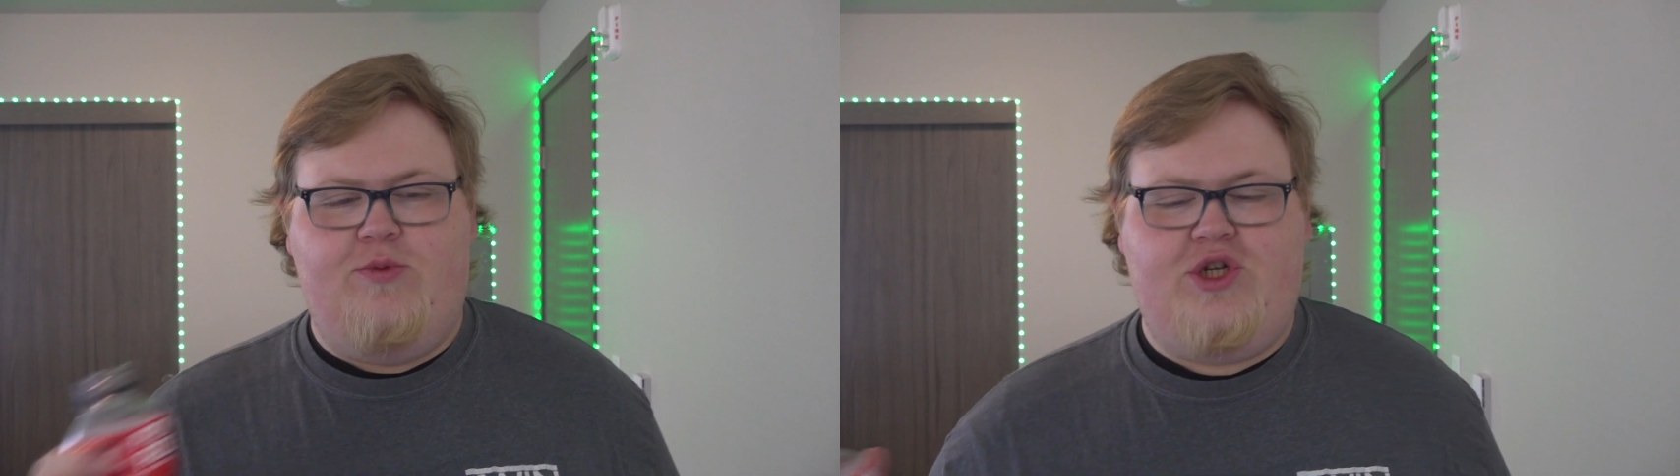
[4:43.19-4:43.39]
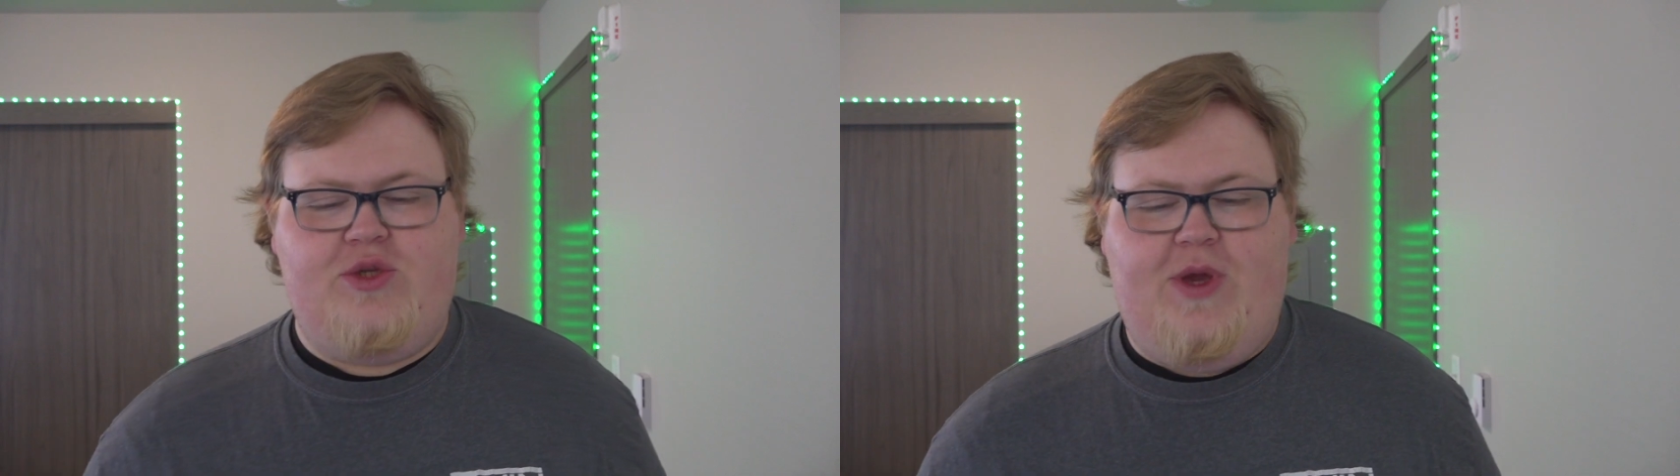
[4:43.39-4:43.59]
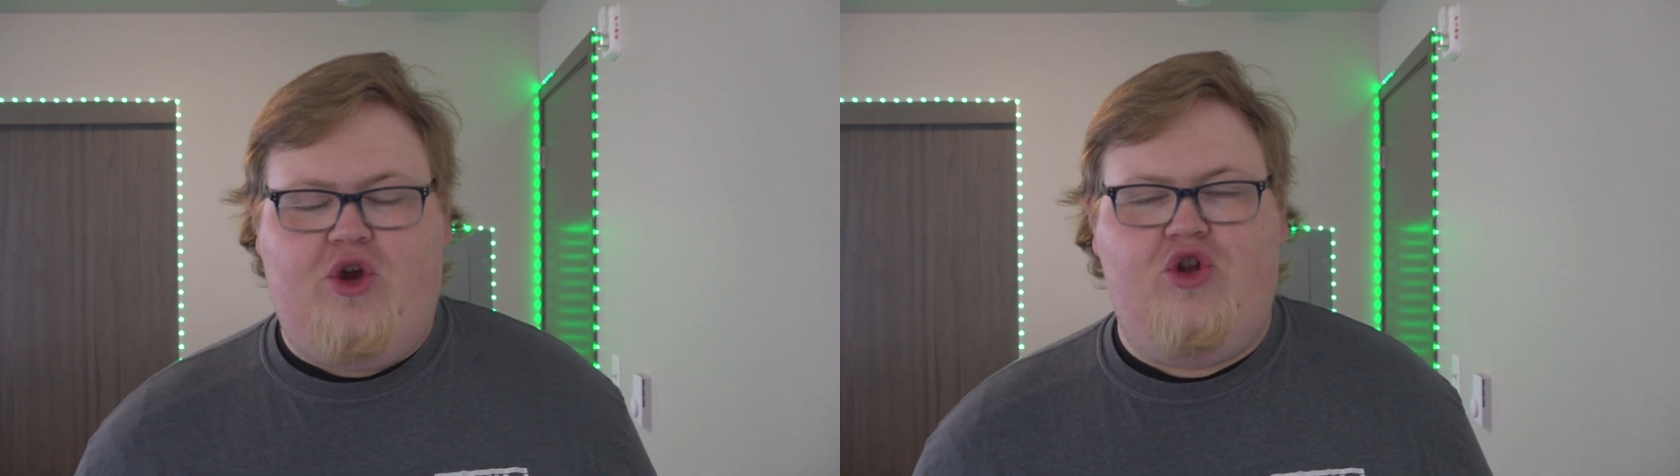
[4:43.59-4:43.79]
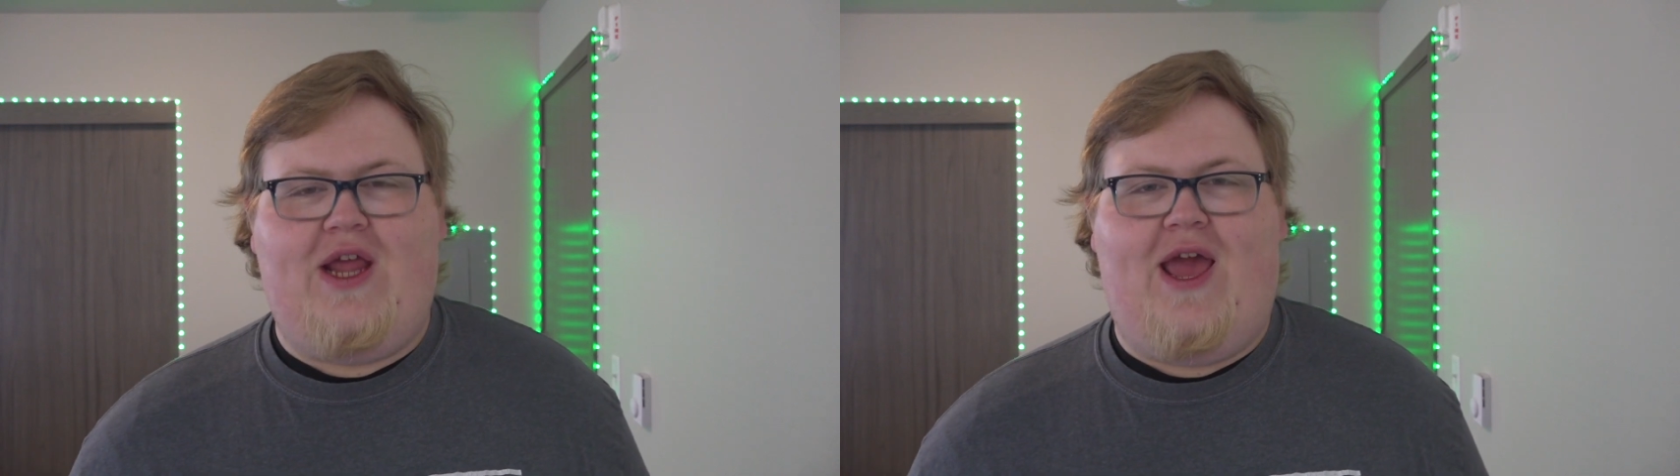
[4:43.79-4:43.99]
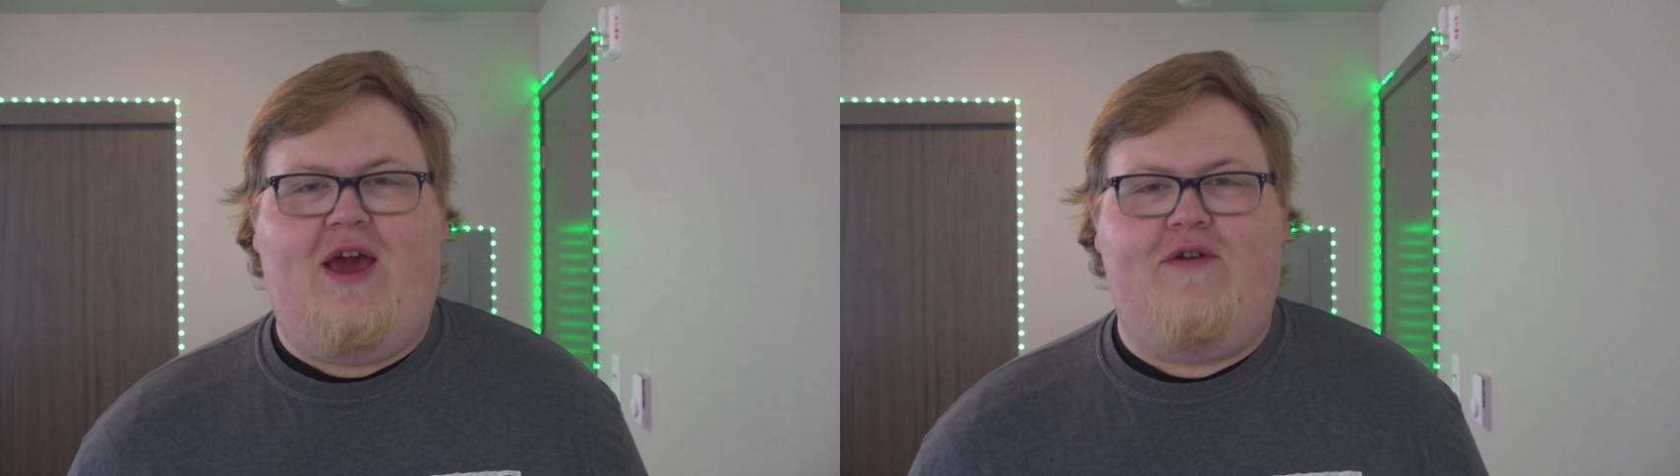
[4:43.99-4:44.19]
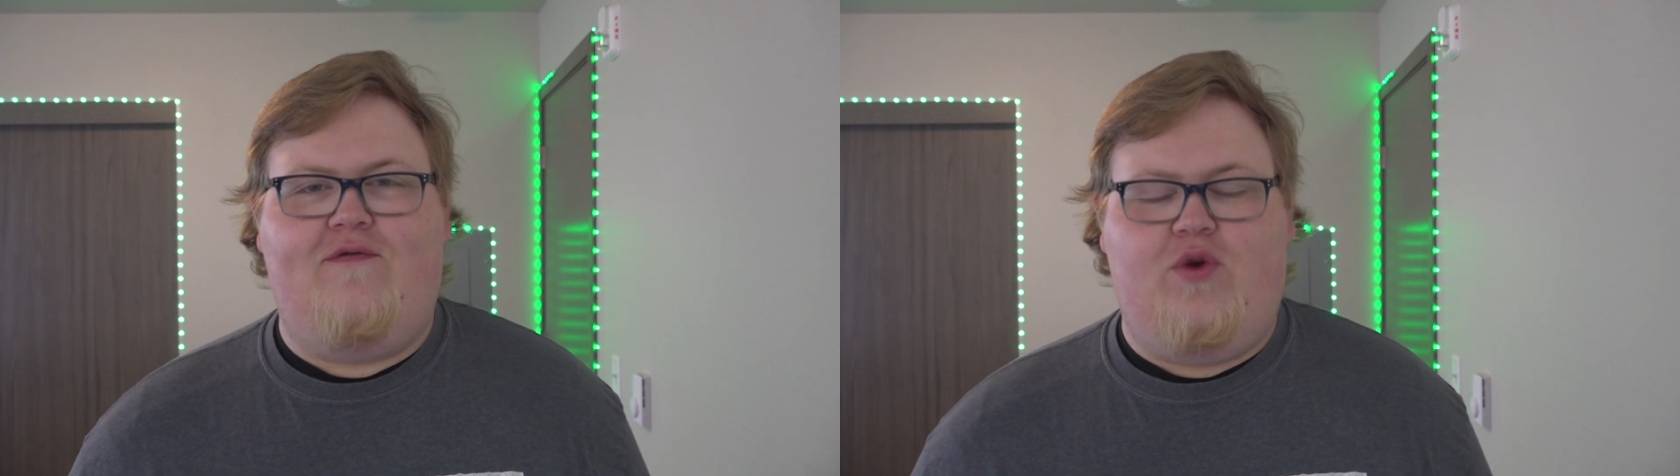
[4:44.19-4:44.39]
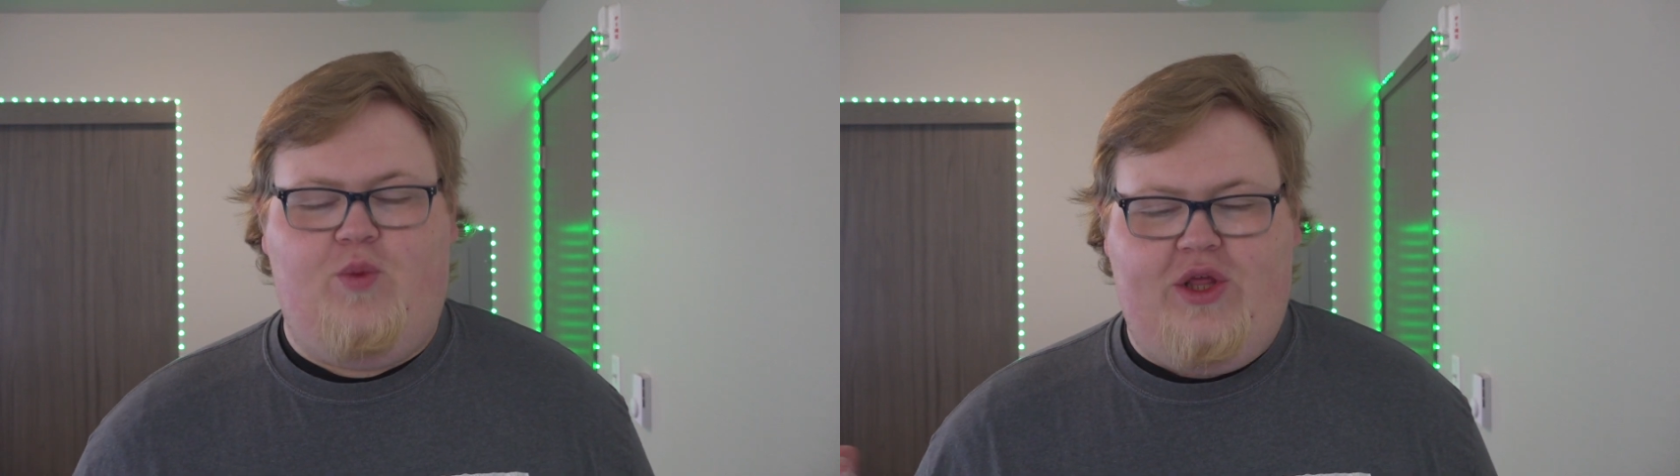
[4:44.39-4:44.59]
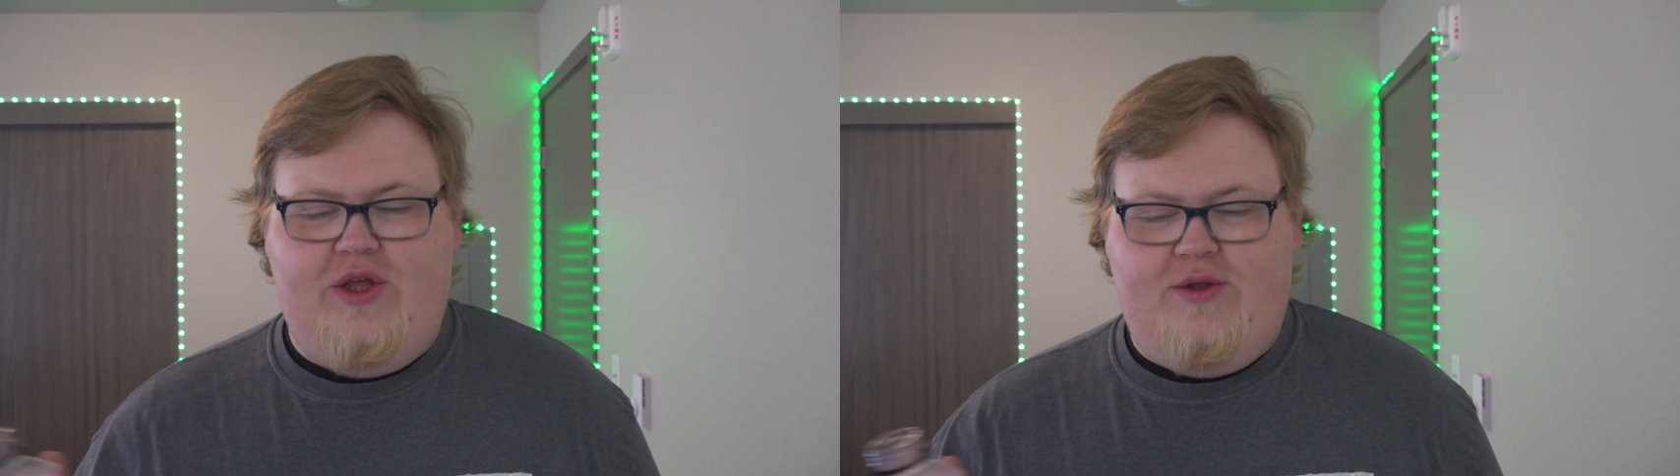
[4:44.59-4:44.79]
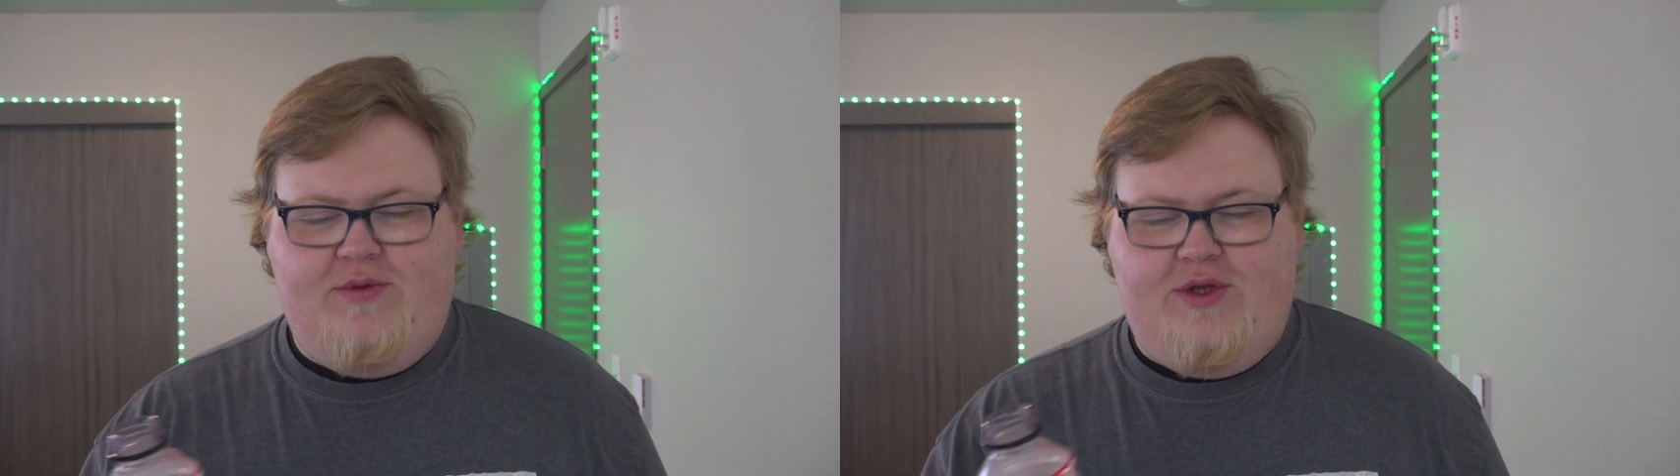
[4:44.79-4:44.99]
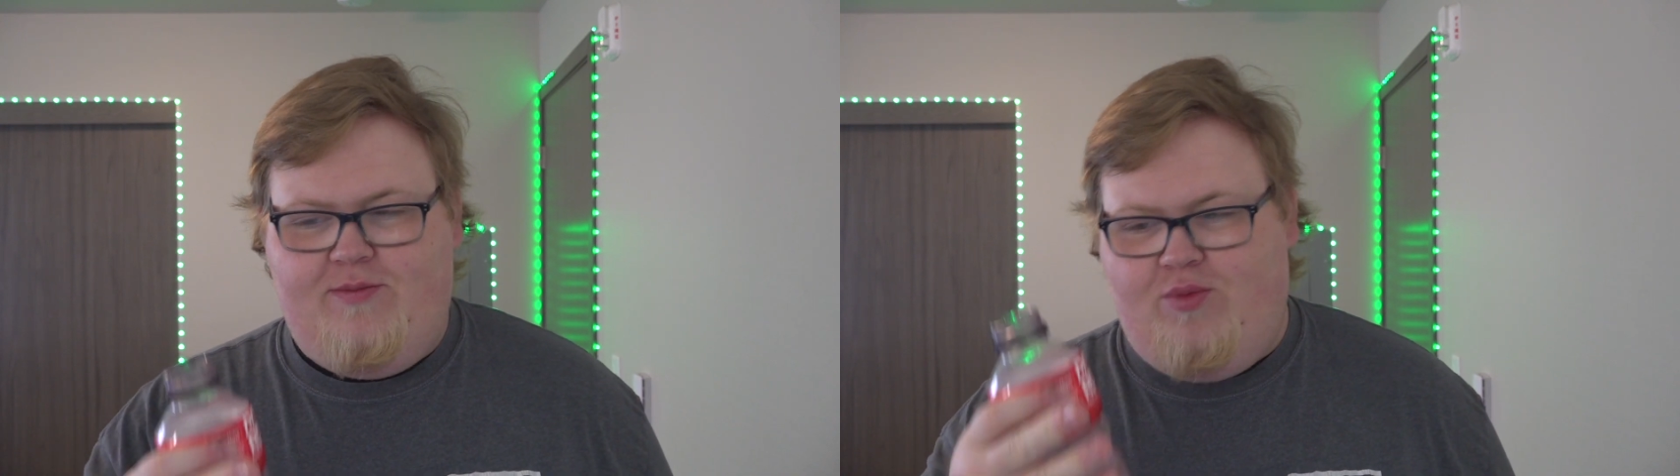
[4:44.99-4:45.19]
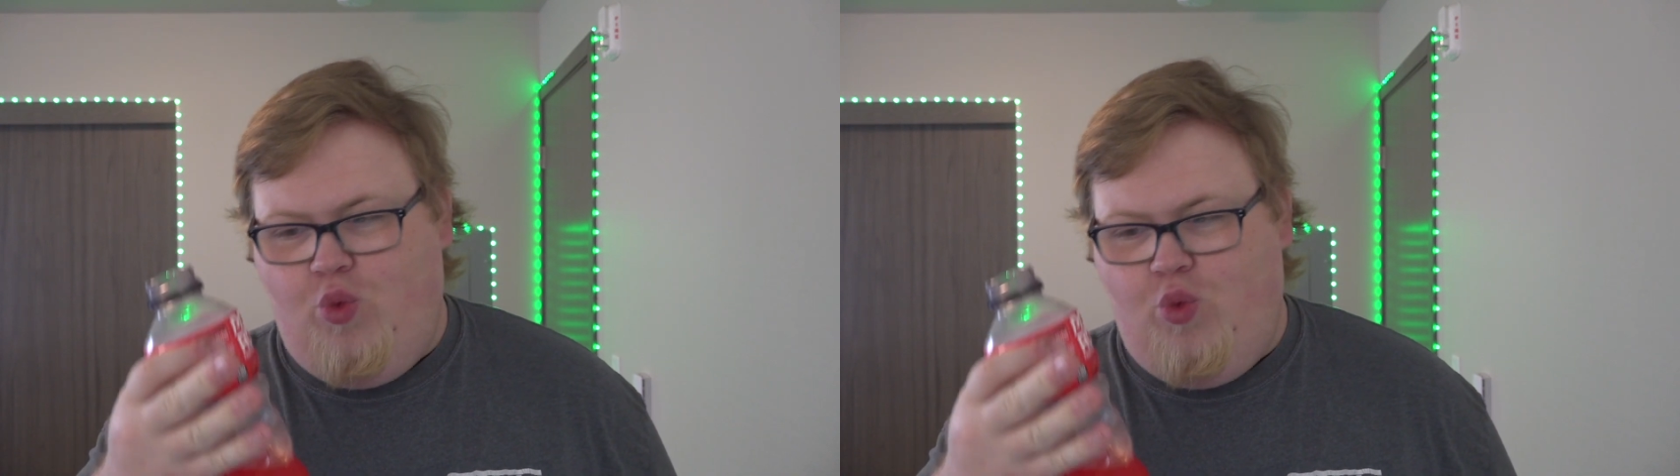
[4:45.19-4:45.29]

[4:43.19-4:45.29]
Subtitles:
it would just be good to have the way that the